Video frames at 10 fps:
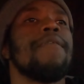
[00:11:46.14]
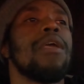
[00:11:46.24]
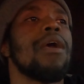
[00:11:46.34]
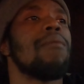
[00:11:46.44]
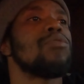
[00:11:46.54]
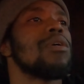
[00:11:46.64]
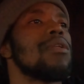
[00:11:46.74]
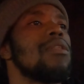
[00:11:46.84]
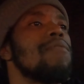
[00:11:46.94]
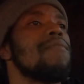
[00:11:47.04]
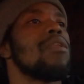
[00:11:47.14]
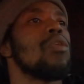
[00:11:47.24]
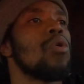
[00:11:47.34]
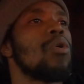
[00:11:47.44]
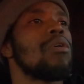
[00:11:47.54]
yeah, I'm trying to live a
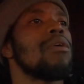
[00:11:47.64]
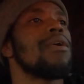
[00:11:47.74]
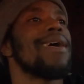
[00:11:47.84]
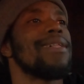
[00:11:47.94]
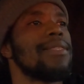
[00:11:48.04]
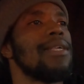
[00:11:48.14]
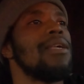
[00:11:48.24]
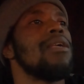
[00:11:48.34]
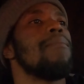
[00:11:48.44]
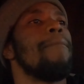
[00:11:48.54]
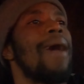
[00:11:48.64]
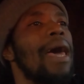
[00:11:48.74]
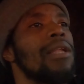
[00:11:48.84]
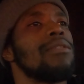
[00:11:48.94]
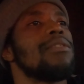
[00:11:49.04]
long, healthy,
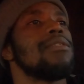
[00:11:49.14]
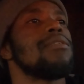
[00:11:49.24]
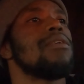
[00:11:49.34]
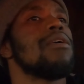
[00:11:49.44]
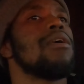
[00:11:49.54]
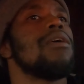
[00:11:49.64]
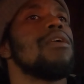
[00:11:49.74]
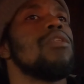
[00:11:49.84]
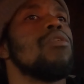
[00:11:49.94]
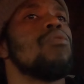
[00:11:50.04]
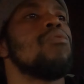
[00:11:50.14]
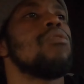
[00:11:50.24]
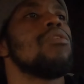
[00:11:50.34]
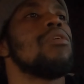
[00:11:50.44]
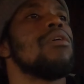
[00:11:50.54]
balanced, you know,
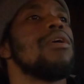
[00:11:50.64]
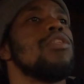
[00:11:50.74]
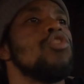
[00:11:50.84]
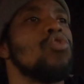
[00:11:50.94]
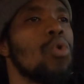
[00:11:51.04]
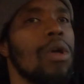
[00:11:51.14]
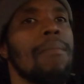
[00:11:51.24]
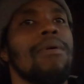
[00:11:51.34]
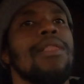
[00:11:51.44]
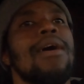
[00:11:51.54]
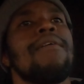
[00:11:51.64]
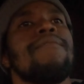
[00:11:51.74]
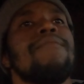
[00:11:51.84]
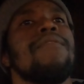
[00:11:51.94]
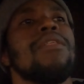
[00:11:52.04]
enjoyable
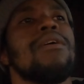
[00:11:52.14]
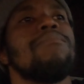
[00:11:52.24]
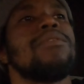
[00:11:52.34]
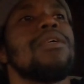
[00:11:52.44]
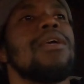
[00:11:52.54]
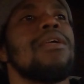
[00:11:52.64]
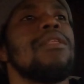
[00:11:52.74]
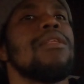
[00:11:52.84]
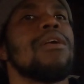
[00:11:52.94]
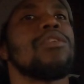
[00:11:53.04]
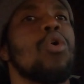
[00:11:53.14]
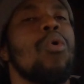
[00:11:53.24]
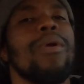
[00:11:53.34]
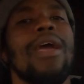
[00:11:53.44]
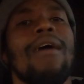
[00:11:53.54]
life. You know what I'm saying? Because
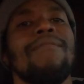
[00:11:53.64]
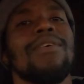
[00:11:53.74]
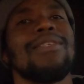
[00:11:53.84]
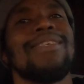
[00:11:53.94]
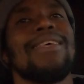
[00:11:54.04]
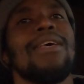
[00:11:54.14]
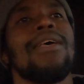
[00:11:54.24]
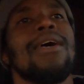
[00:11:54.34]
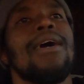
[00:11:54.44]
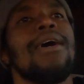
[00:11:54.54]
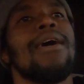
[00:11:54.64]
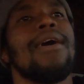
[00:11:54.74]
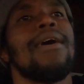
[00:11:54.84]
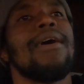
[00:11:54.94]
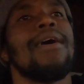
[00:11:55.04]
all we have is
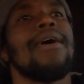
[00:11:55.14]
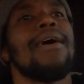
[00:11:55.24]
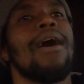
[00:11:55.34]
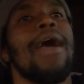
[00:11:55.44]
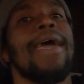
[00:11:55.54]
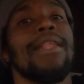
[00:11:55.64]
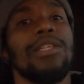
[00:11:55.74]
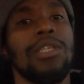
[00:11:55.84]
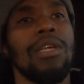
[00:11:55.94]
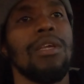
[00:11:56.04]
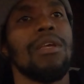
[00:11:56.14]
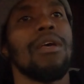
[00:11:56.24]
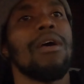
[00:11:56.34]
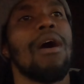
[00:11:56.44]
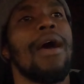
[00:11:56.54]
uh, our energy,
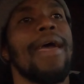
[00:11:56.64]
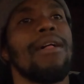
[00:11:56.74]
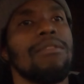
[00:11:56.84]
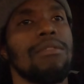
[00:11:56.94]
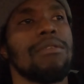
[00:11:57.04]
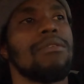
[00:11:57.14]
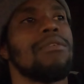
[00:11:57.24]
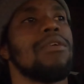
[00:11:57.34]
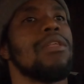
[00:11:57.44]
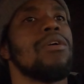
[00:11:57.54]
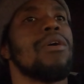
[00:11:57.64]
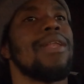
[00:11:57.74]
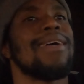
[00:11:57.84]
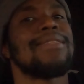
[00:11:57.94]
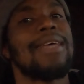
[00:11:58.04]
our health, you know,
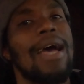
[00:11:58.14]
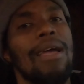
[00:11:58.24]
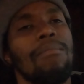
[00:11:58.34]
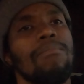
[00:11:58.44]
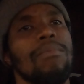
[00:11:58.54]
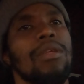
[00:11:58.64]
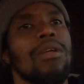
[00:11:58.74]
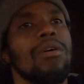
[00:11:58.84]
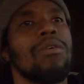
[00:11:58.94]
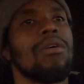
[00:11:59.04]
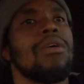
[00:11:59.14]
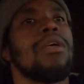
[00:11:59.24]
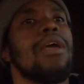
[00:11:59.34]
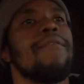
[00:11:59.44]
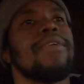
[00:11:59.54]
and our time. You know
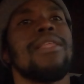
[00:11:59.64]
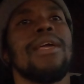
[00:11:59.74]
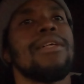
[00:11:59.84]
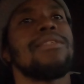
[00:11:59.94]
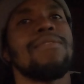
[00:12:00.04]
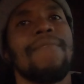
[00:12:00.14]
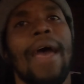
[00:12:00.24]
Everything else is